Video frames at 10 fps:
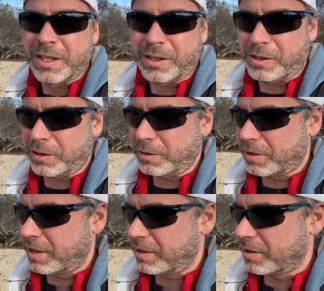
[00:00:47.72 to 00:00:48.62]
along those
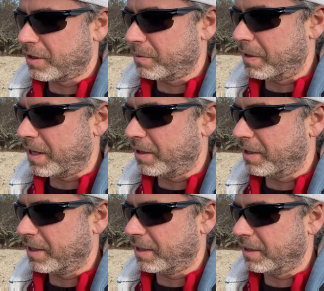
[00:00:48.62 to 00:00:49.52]
lines and talk about how
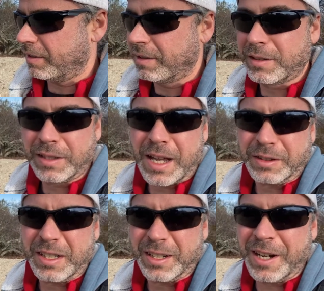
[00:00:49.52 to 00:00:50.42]
the heck it
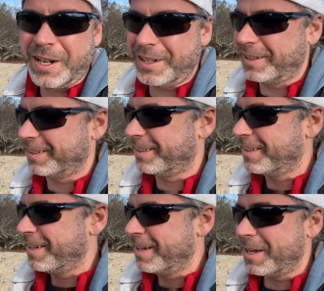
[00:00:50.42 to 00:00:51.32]
got there
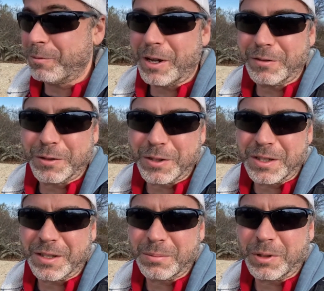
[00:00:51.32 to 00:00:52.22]
and why, of course,
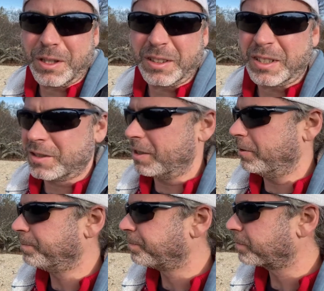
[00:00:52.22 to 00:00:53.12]
it doesn't belong there. So